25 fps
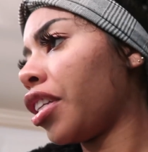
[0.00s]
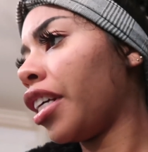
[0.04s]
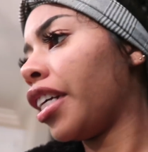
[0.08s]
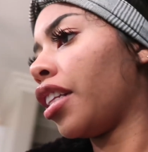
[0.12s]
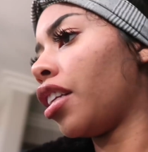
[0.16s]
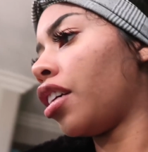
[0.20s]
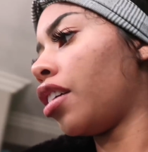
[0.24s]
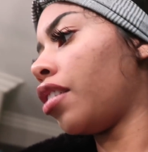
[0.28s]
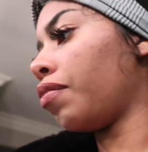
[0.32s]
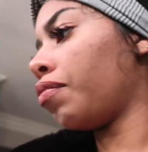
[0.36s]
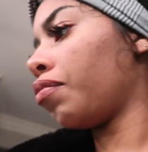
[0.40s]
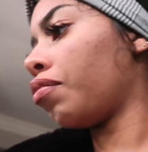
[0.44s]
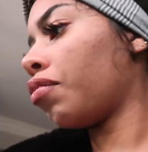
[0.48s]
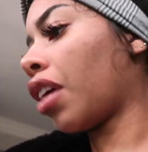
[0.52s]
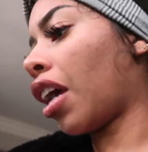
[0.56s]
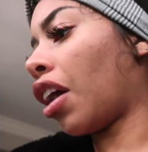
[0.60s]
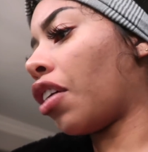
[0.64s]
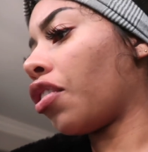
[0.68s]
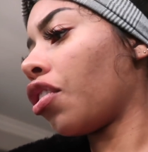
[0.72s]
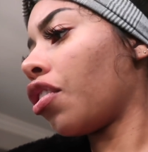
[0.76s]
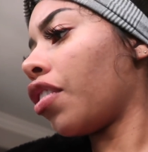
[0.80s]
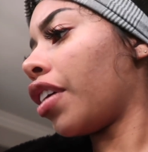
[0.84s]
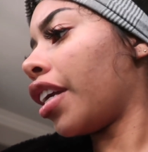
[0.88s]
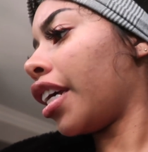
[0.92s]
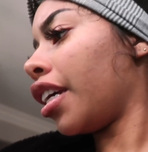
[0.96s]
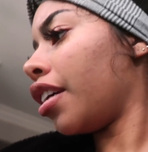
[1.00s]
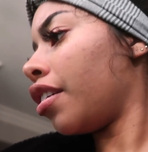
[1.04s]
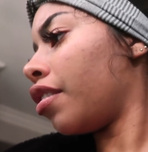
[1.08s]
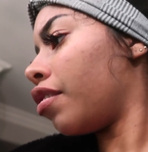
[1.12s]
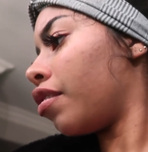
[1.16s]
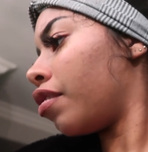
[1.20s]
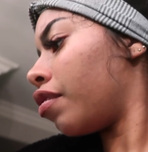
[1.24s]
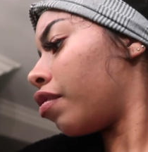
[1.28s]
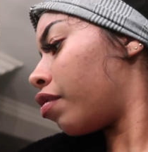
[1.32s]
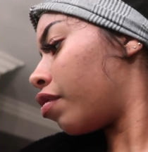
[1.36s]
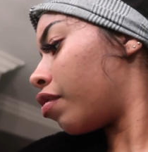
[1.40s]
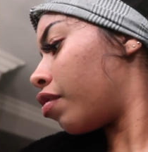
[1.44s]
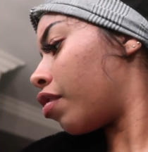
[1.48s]
you clean the counter already?
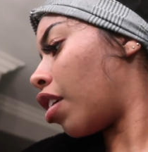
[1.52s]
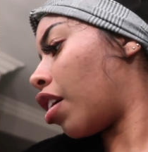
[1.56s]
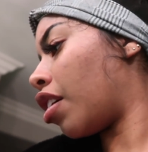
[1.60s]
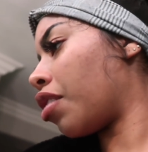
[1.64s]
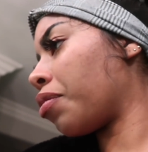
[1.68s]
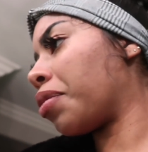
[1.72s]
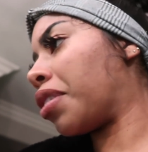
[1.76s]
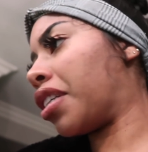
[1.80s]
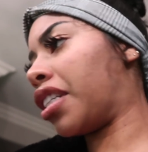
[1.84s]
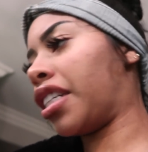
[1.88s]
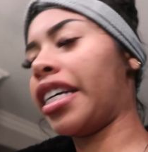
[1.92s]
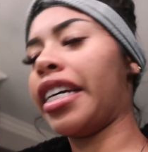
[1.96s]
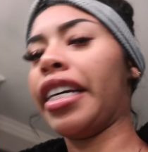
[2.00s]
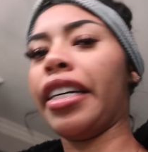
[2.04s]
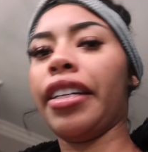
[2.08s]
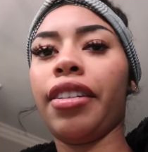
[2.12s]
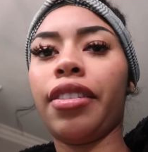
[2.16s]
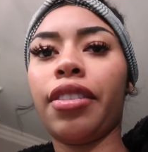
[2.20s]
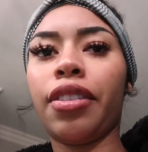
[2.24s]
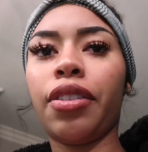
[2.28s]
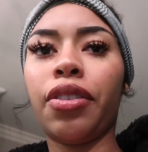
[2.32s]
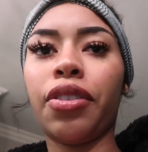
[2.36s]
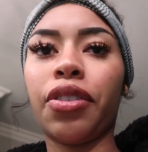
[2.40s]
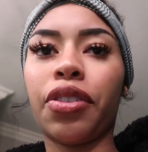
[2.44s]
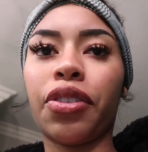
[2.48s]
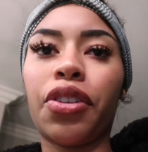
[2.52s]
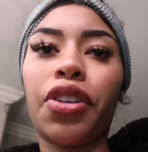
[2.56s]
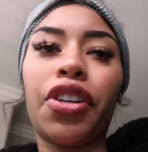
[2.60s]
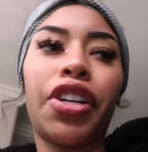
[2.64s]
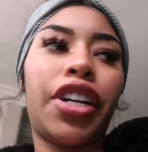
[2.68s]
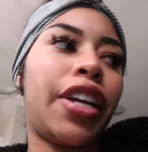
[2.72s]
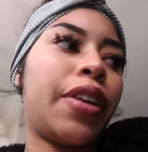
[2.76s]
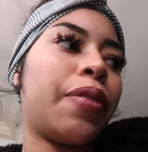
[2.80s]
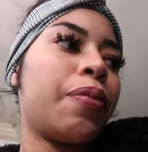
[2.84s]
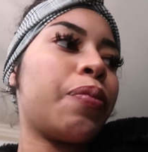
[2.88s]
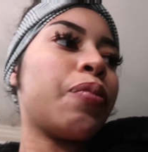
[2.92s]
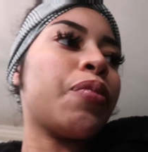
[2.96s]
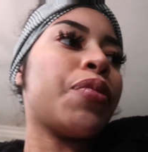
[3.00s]
No. I was about to say, it was so
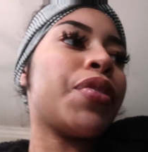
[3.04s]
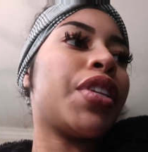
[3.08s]
dirty.